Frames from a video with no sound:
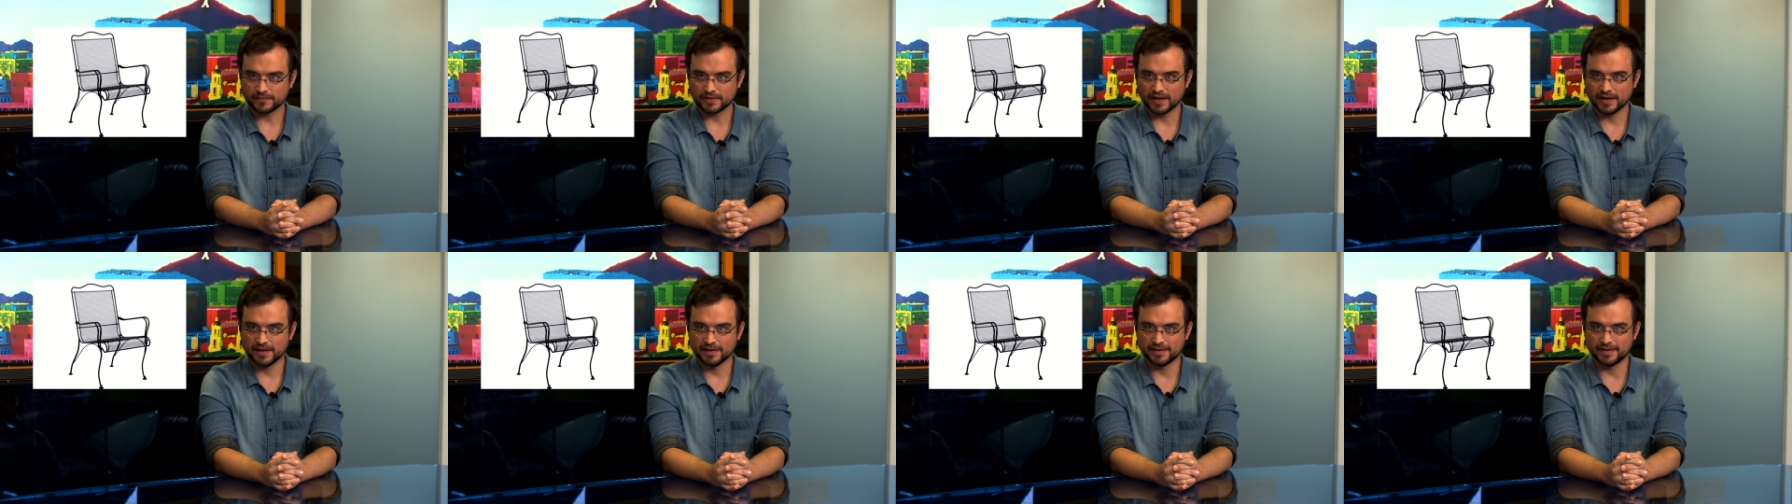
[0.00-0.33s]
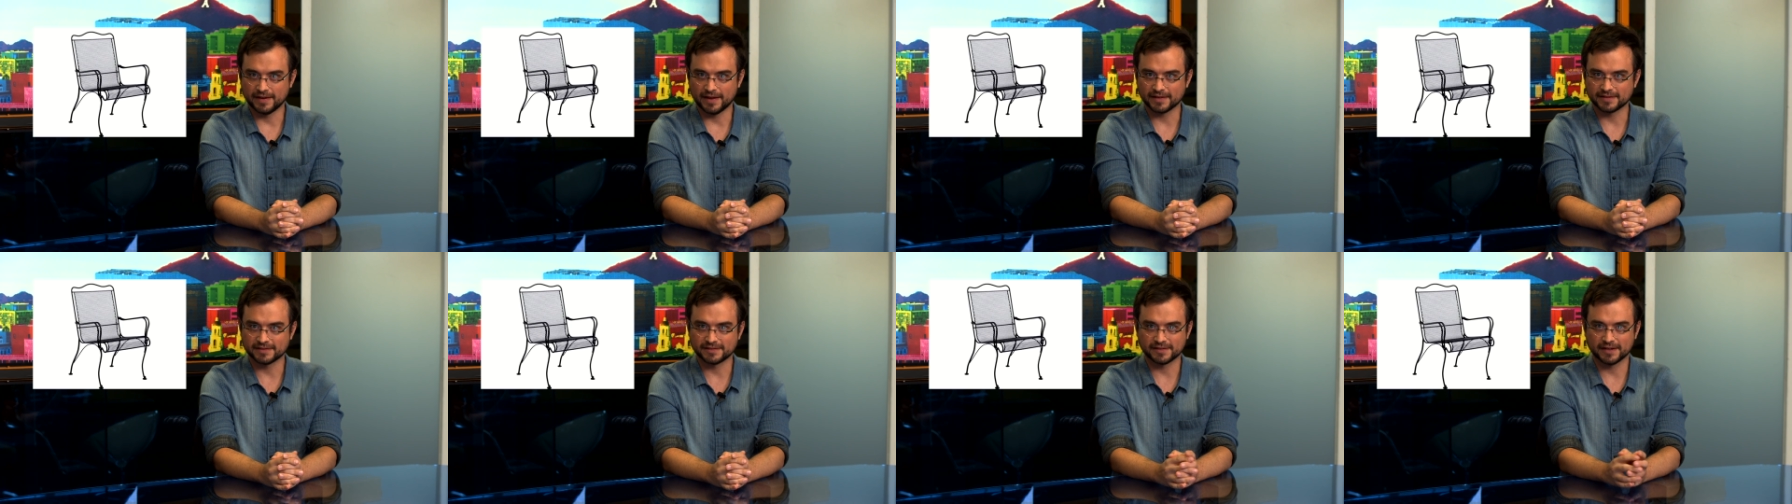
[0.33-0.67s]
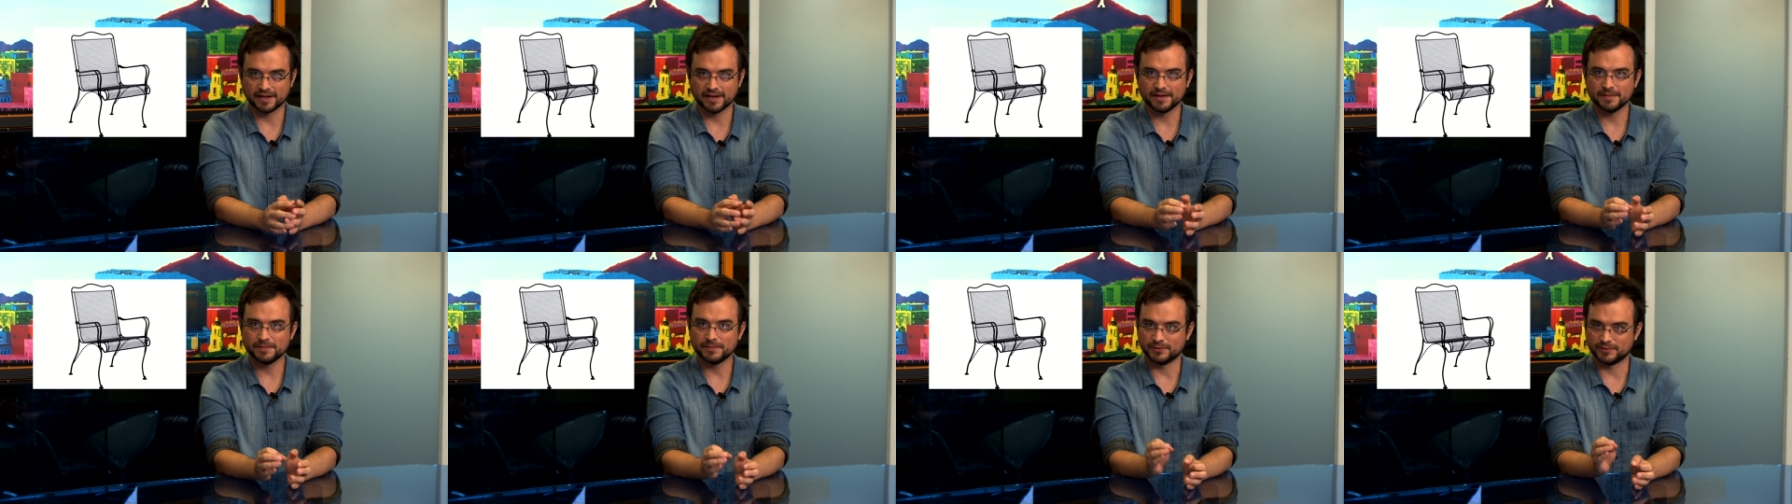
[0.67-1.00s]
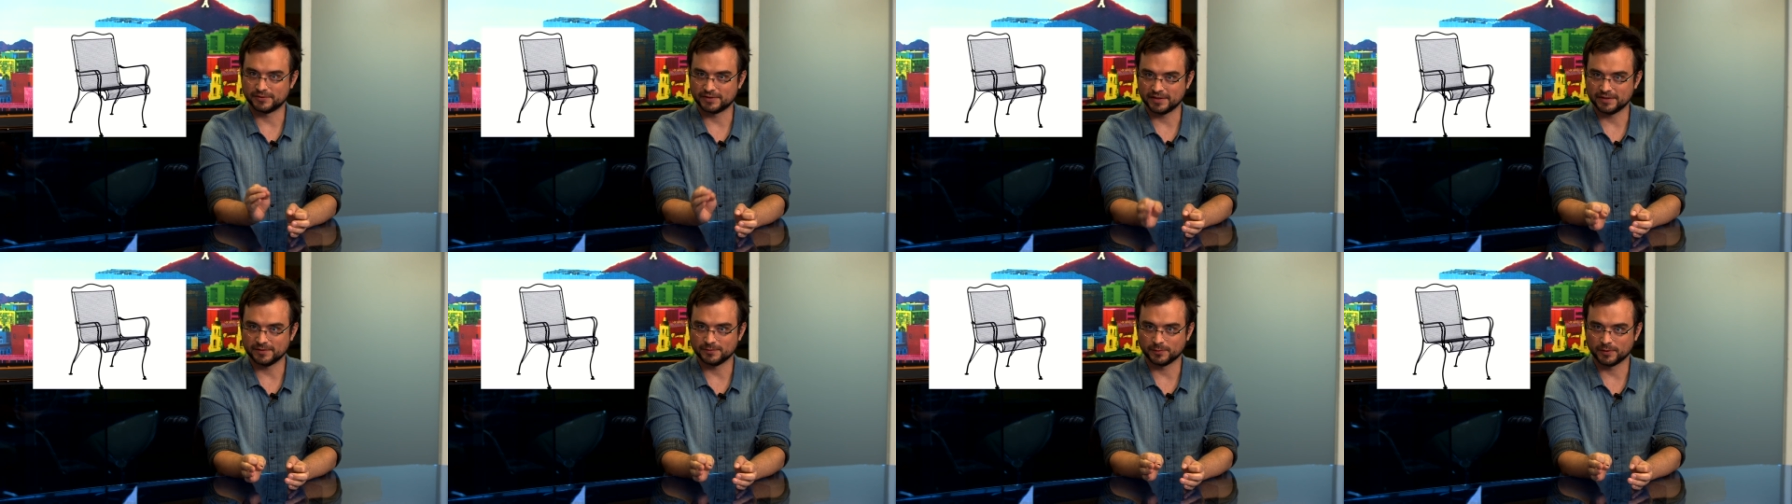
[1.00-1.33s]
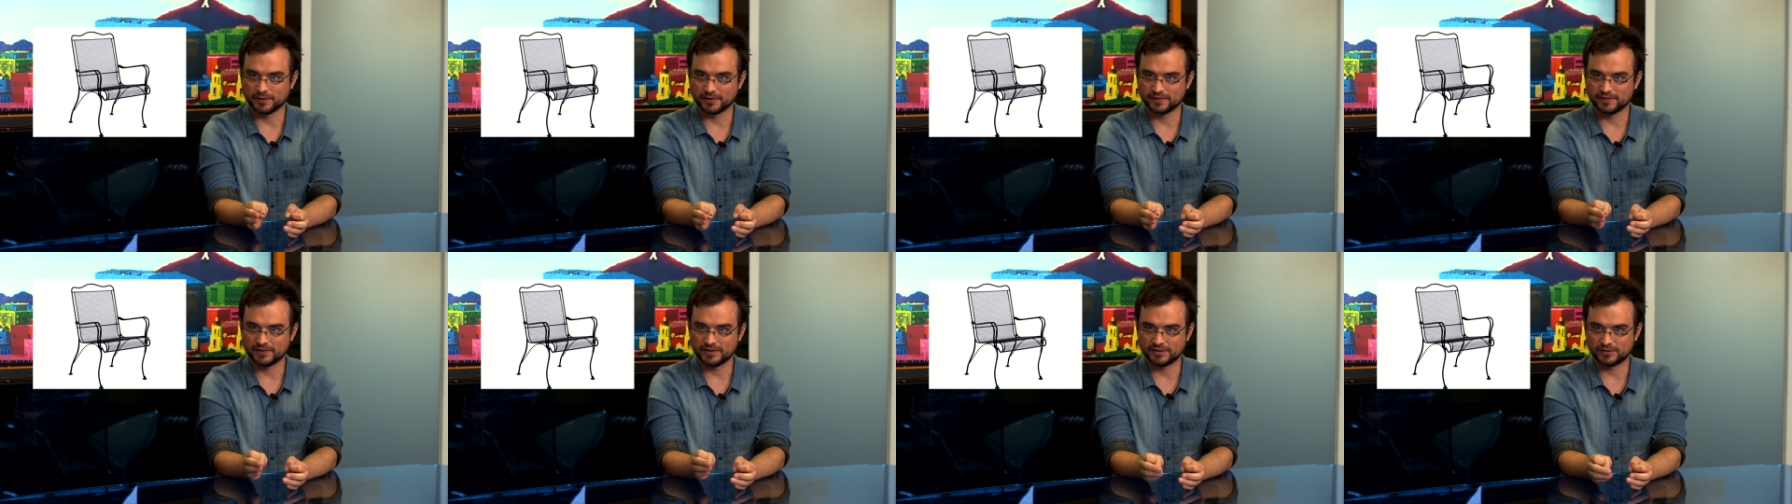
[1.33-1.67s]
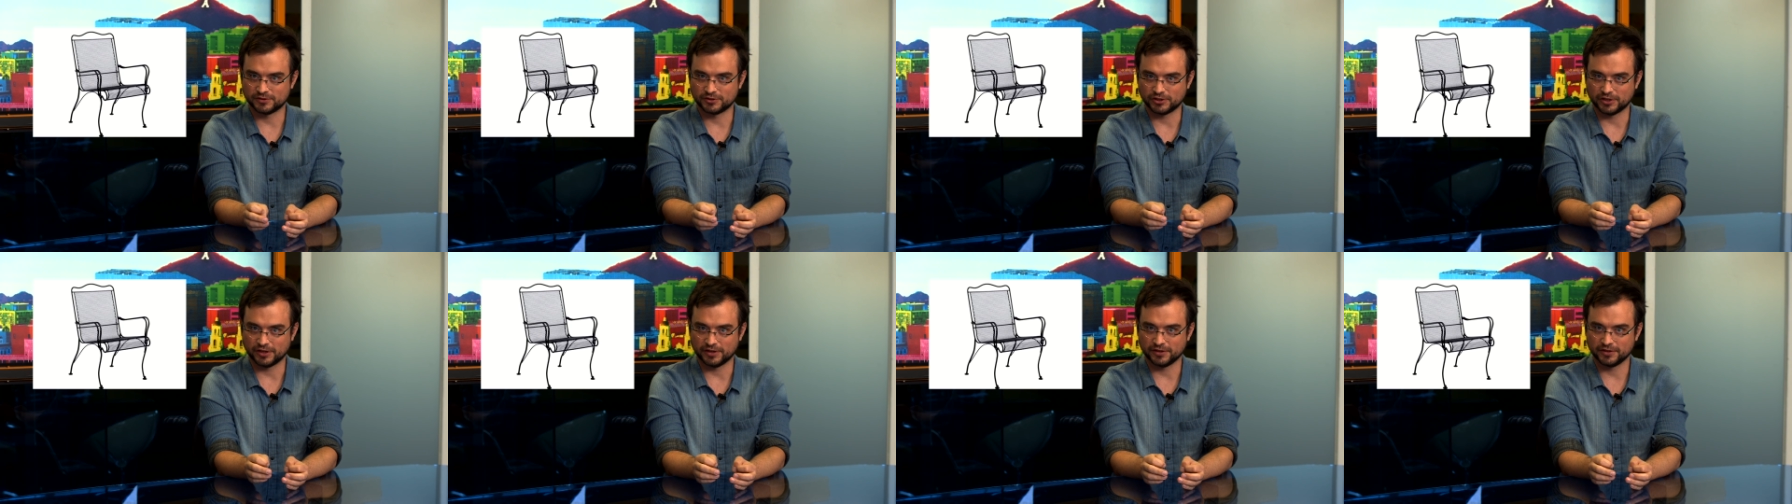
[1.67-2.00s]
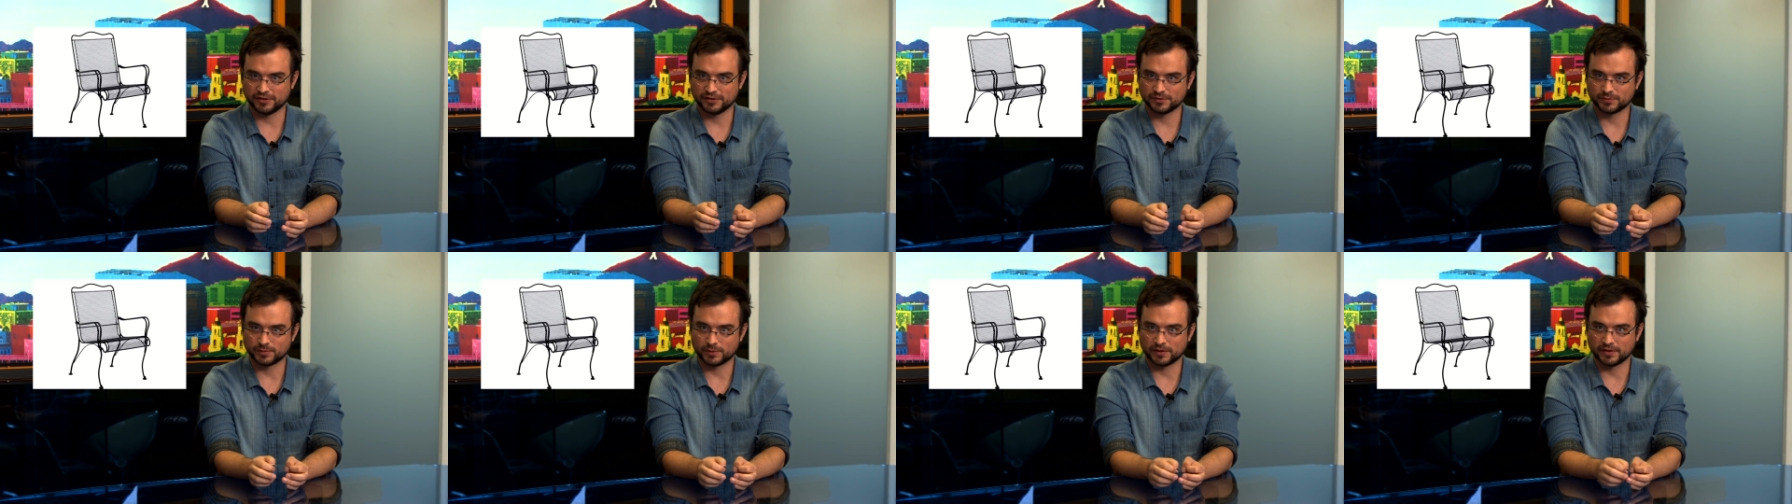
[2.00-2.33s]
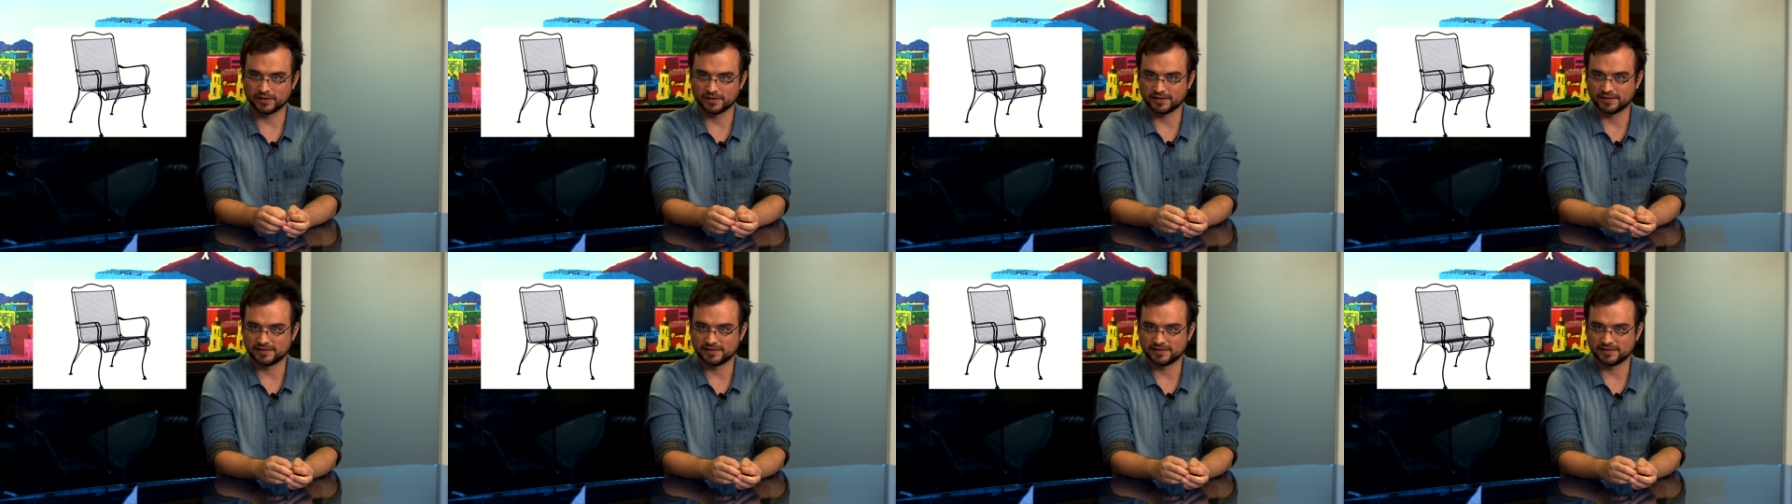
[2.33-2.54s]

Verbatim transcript: Next time you sit in one of these chairs while on the